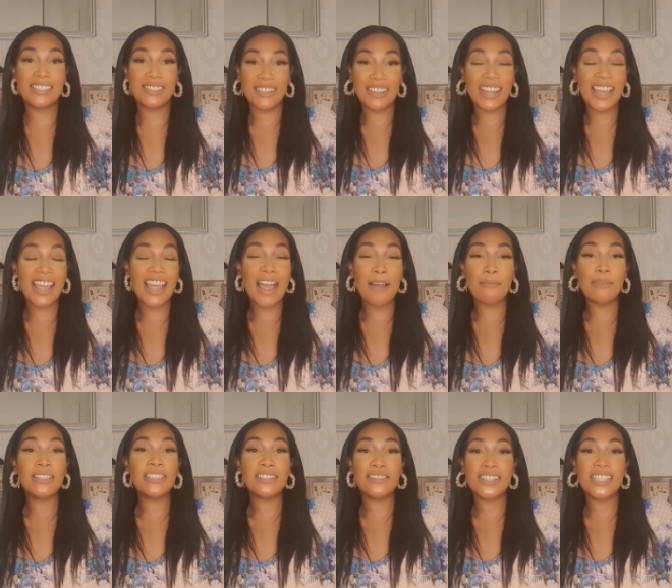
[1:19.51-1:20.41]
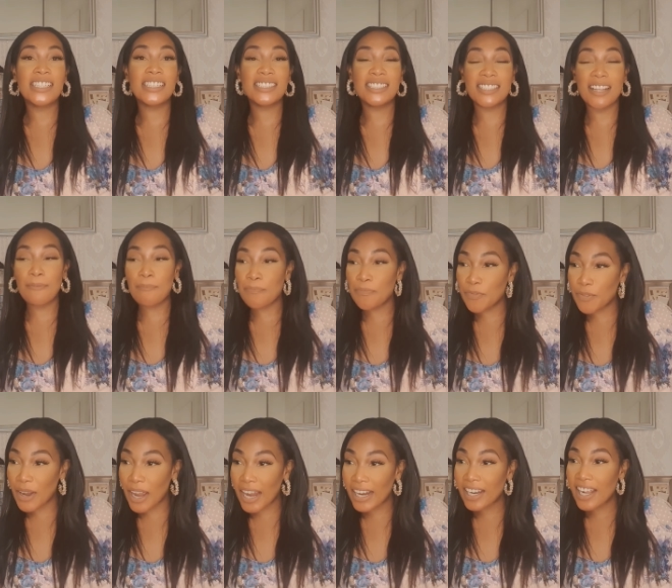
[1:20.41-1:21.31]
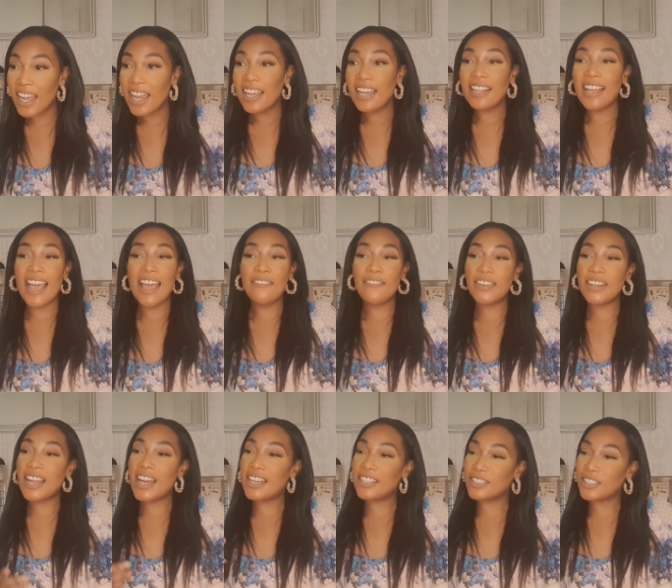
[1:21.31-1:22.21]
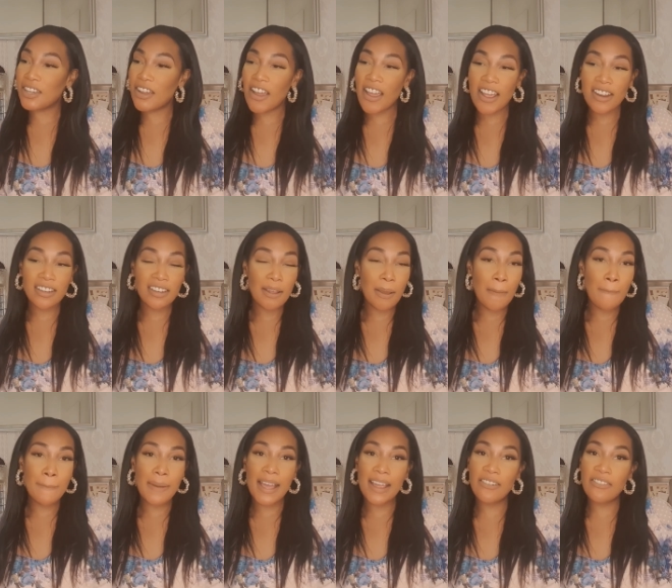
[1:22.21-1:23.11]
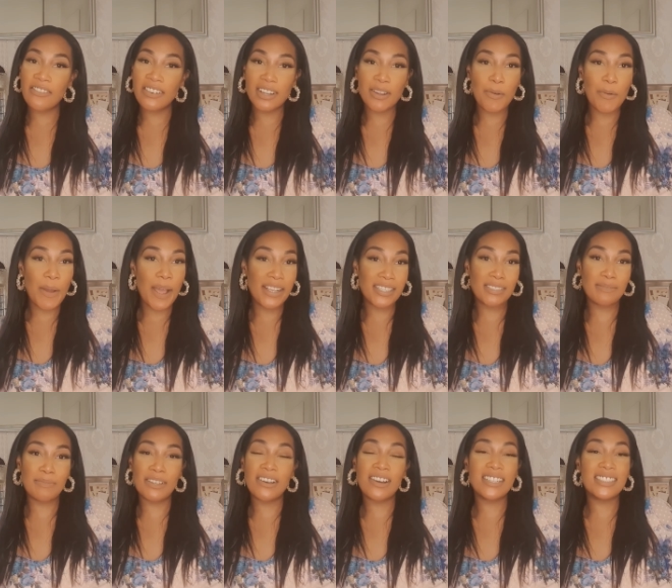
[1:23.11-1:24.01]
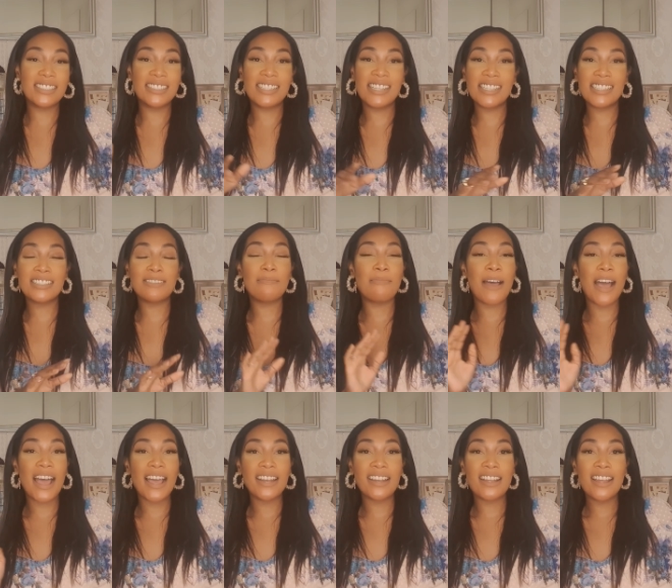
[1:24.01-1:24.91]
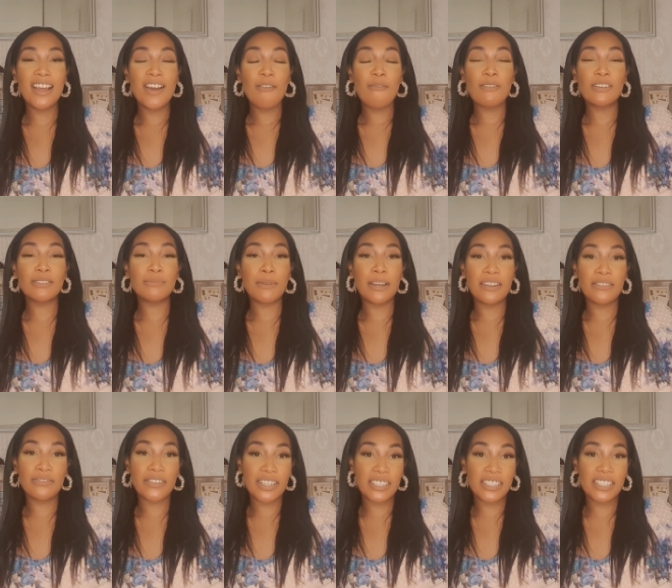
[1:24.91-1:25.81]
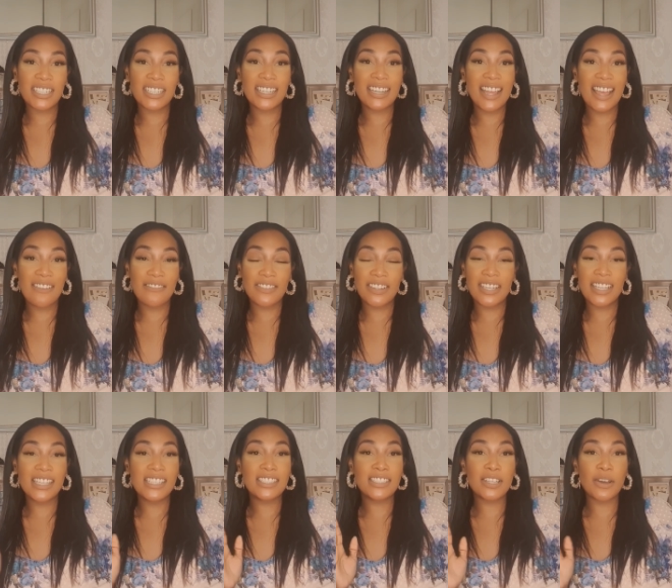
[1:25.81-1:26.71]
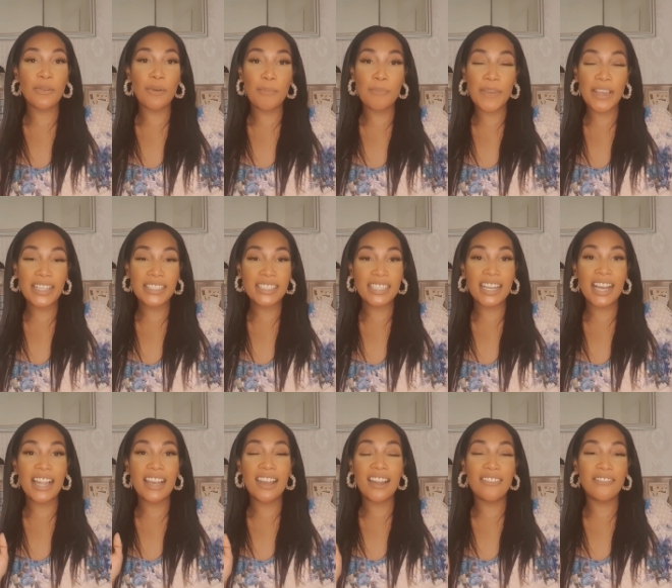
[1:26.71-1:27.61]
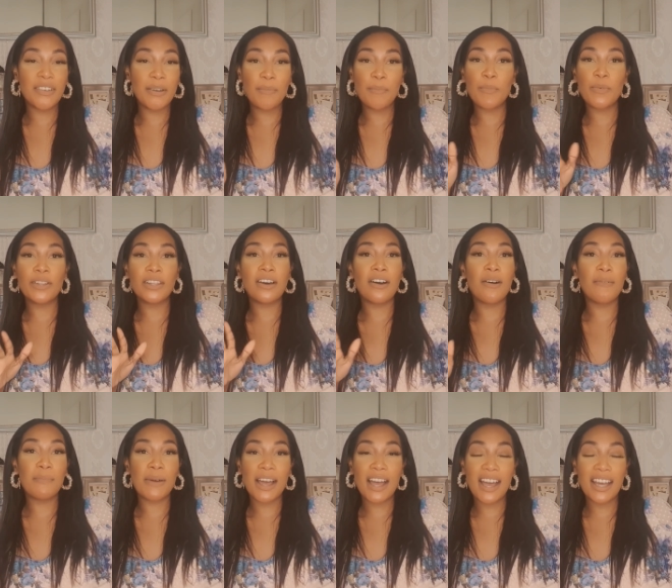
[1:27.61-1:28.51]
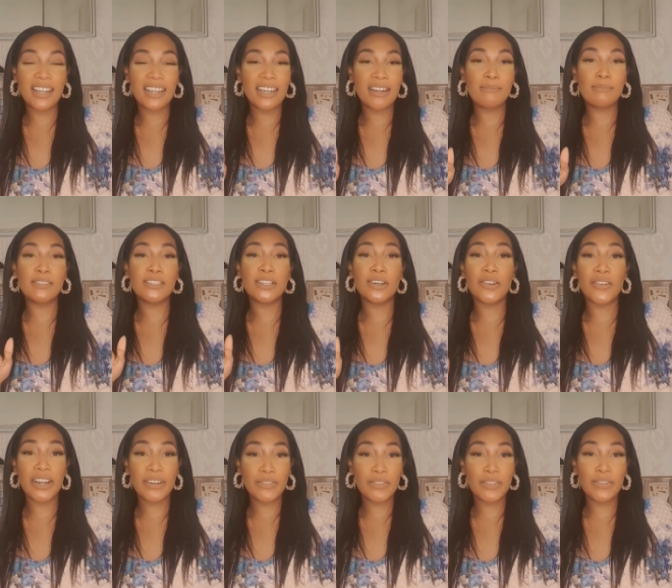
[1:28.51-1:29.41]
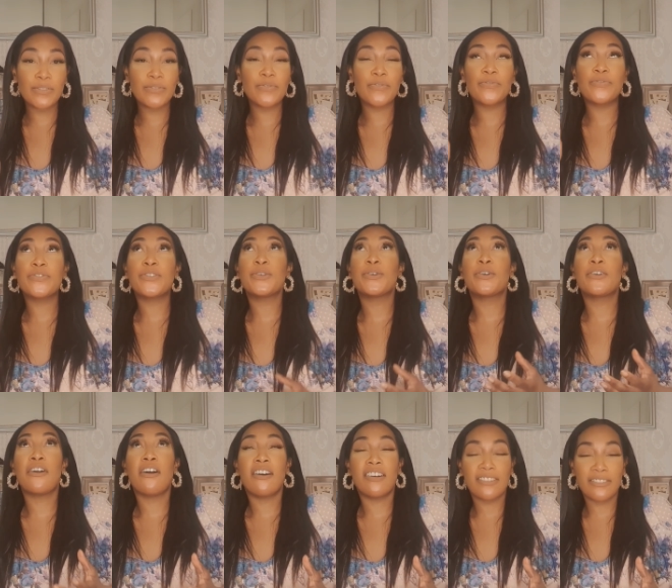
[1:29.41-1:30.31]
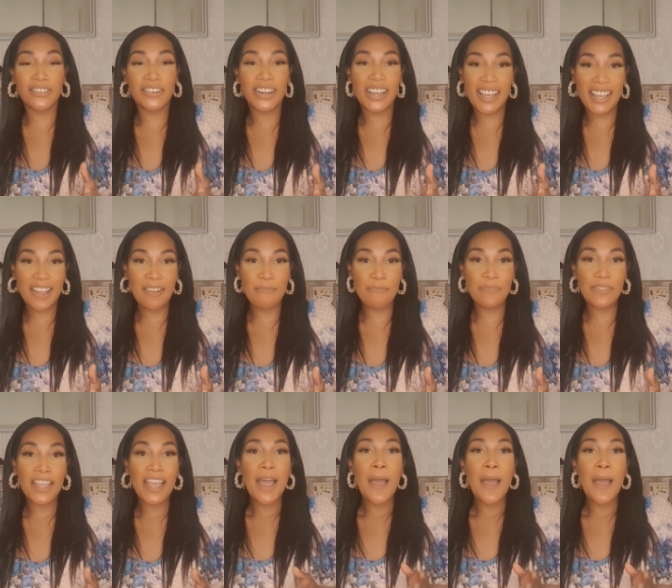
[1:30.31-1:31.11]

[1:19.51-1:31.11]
Okay, I must have done something right. Heaven has heard my request, because this man was manufactured in heaven. He's so amazing. I love him with all my heart, and I'm so grateful to God for him.